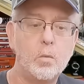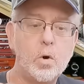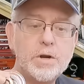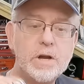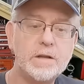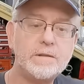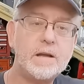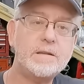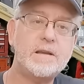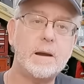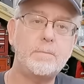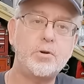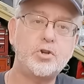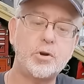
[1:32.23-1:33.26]
When you hit that
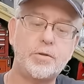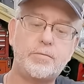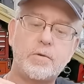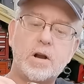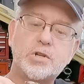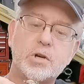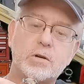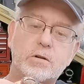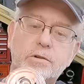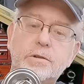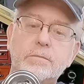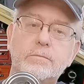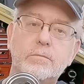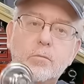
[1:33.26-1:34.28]
temperature
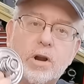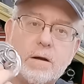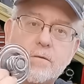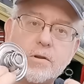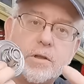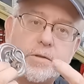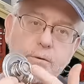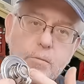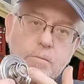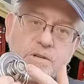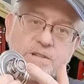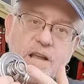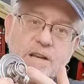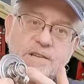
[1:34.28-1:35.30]
threshold, whatever the
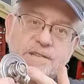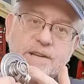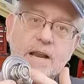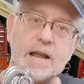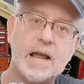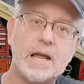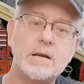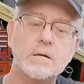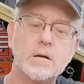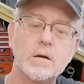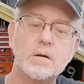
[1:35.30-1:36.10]
thermostat is set at,